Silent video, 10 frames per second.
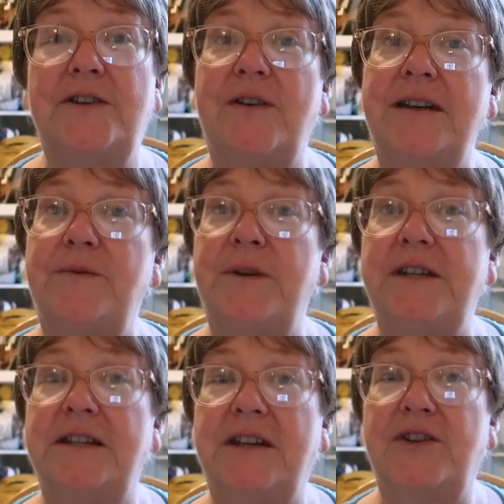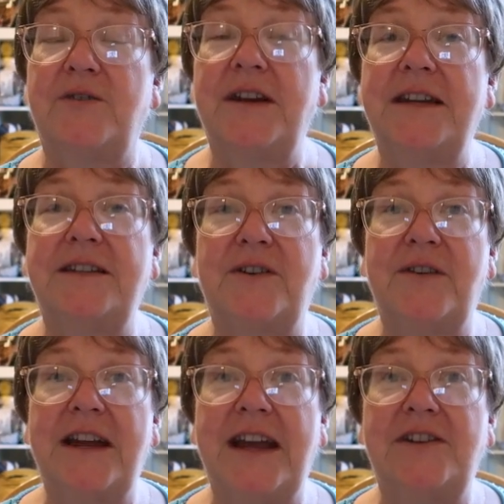address which is
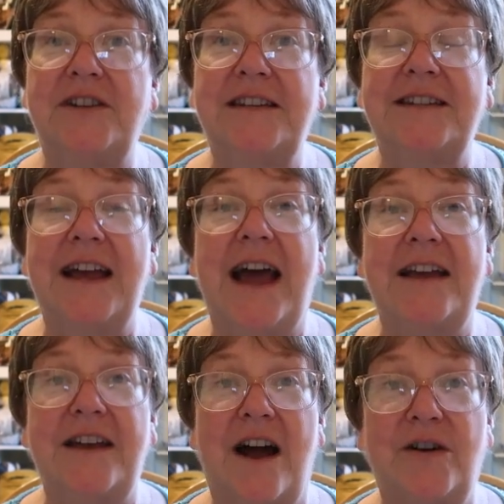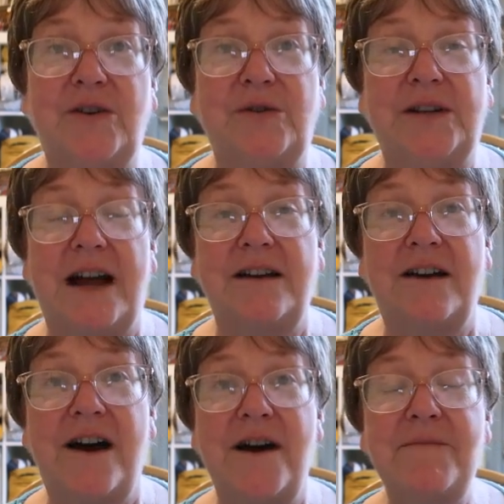katrinascreations at
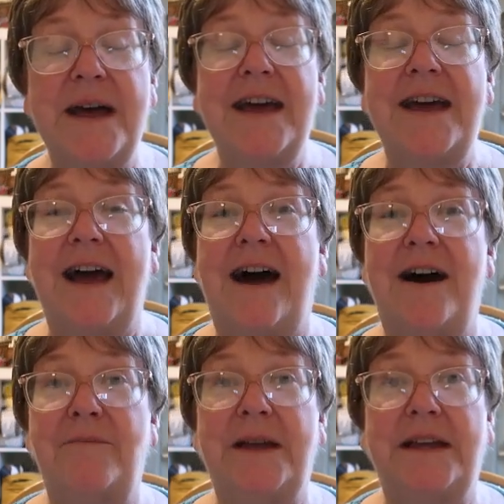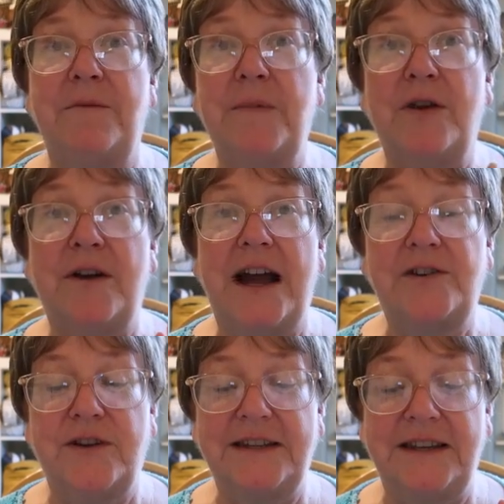yahoo.com um, and give me your
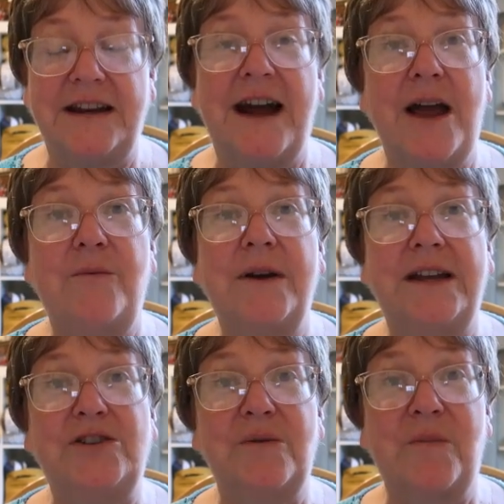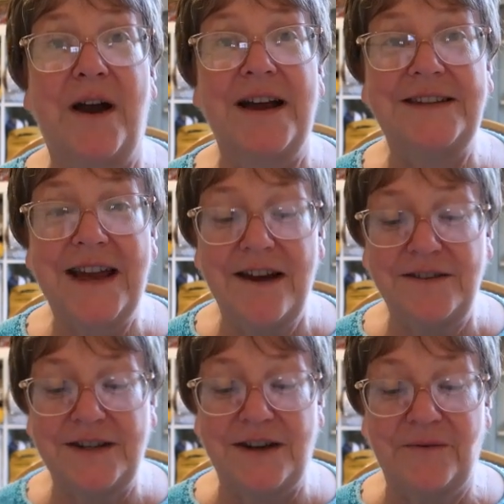address and I will get your prize
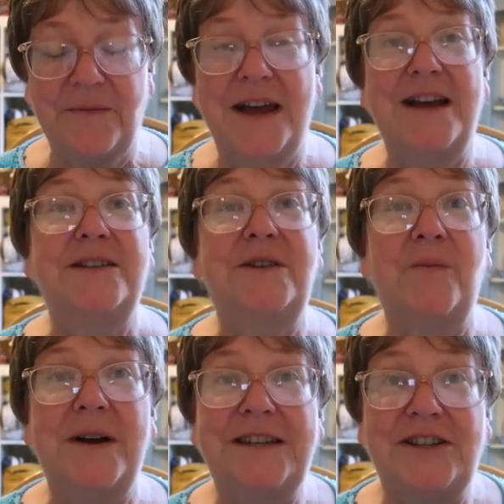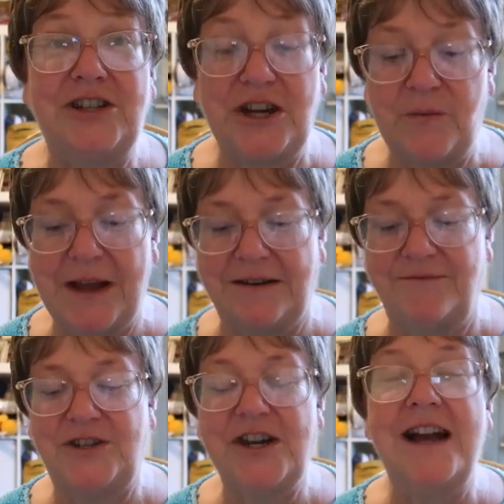out to you. So what did she
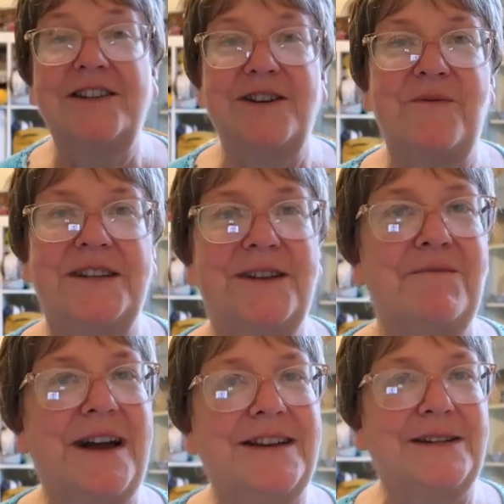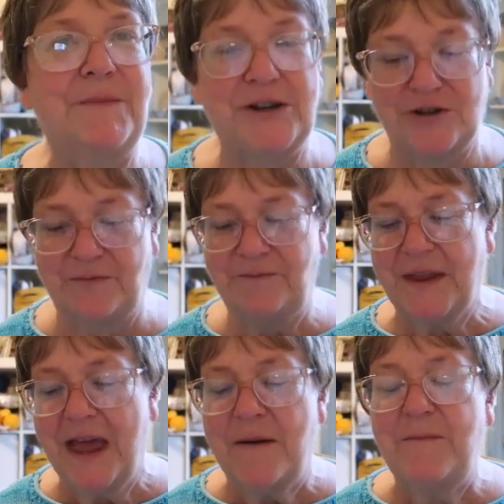win? She actually won something kind of special
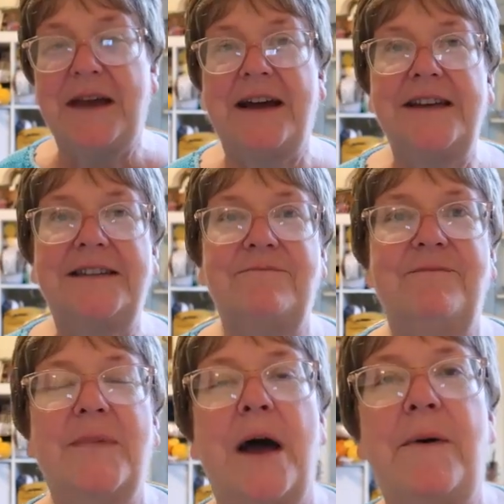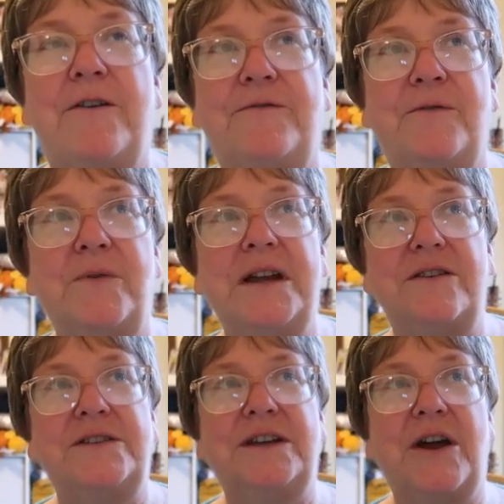because about four
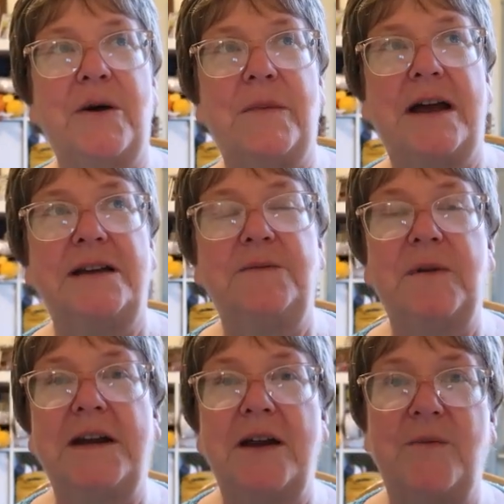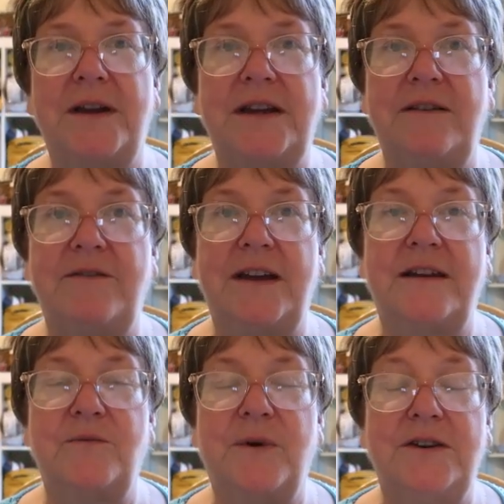years ago, my husband and I went,
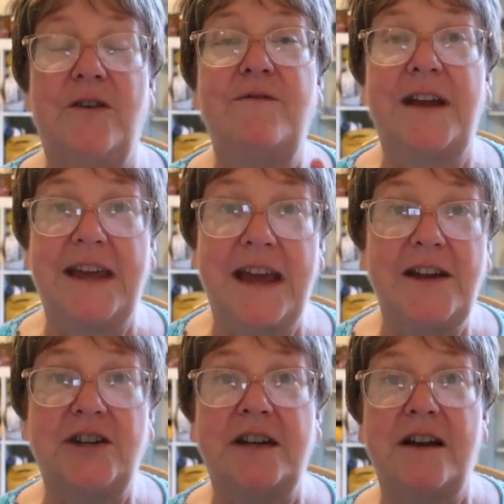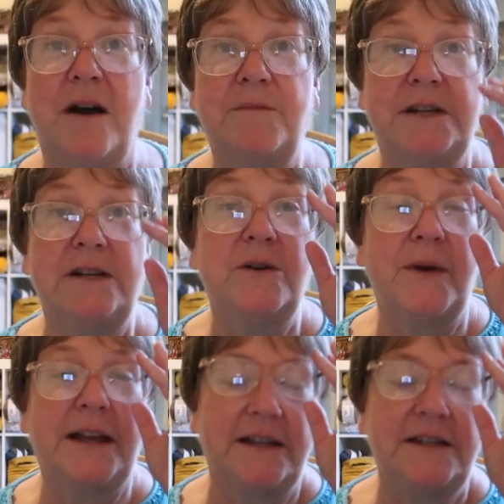in went on vacation up to New
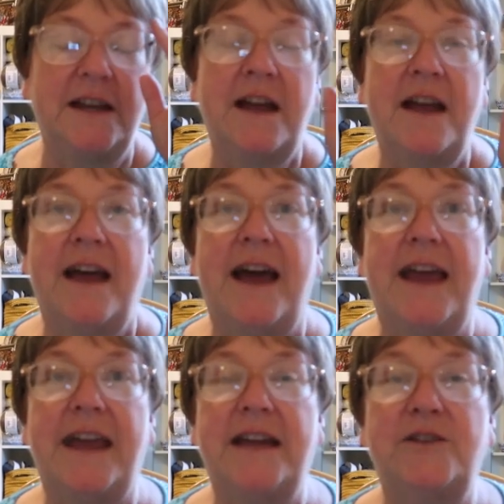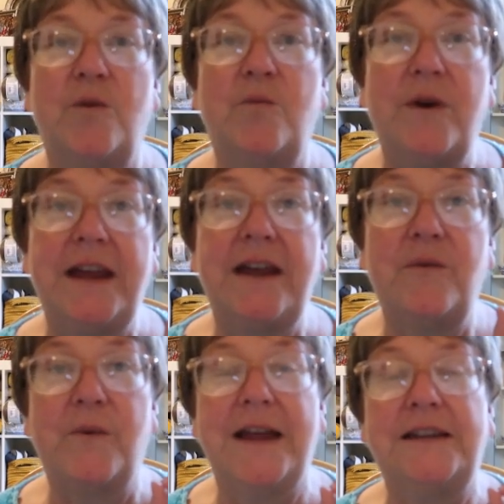England and we
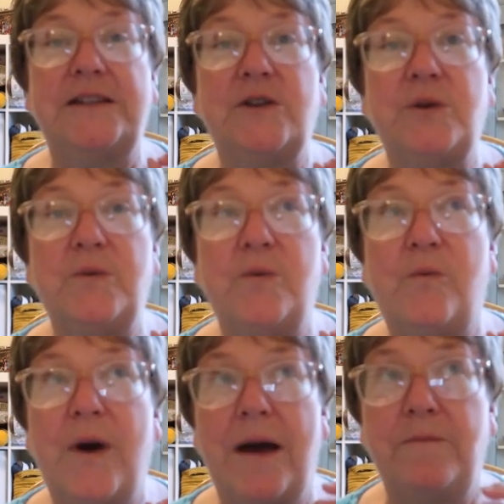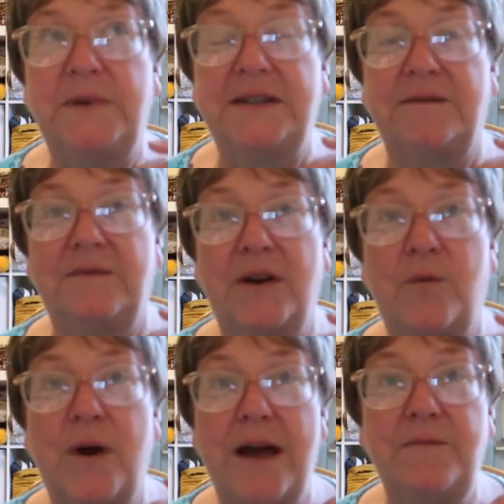went to WEBS.
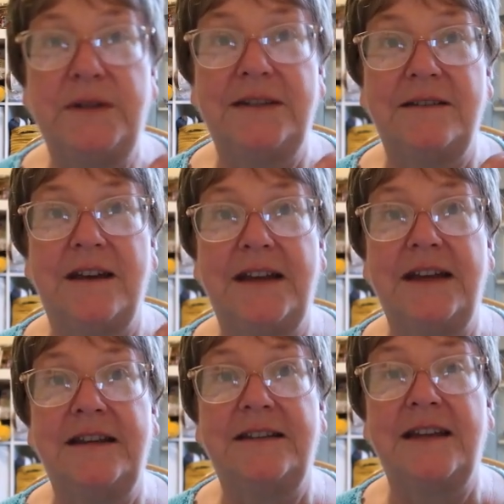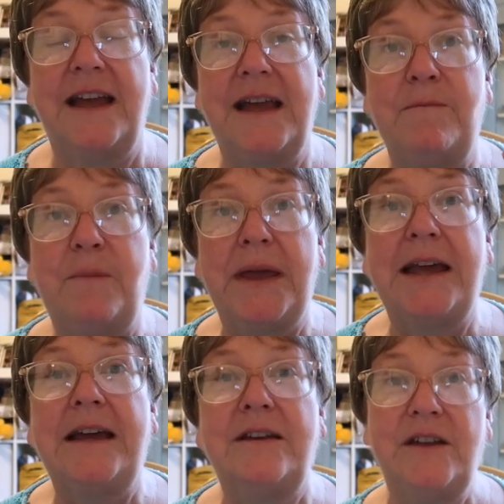WEBS is a
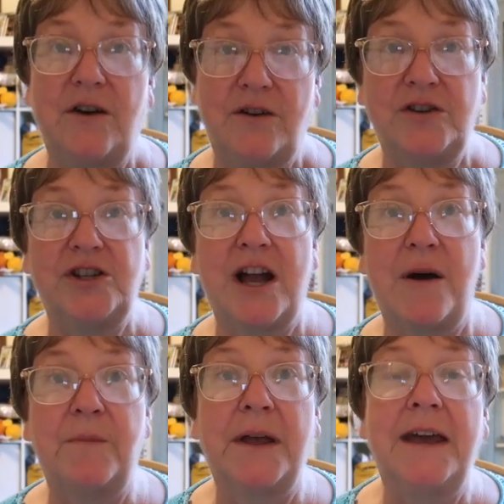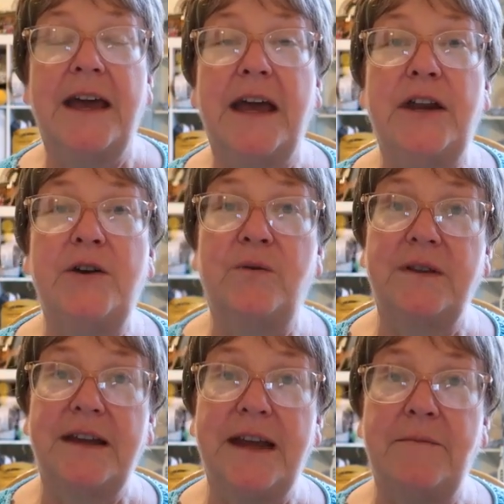big yarn shop in
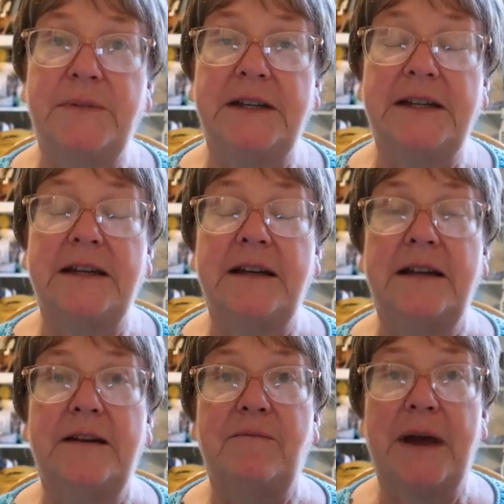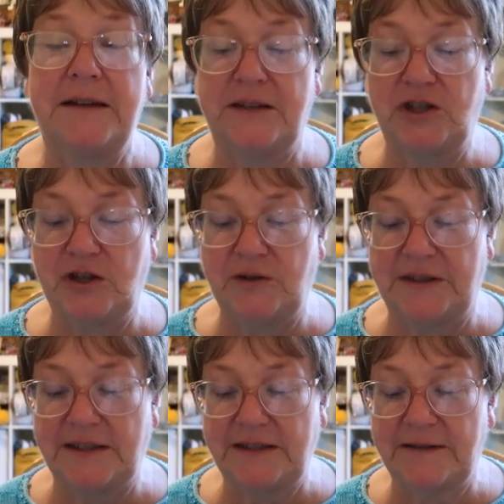Northampton,
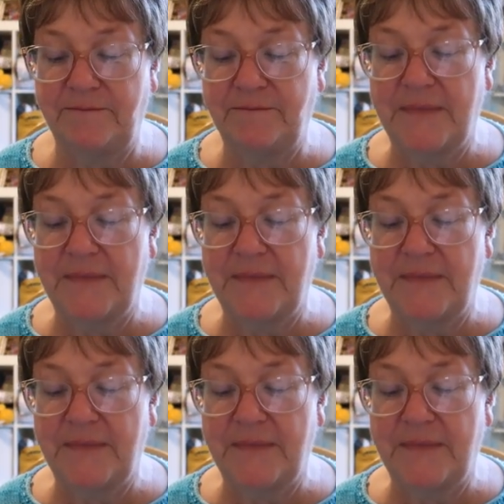Massachusetts,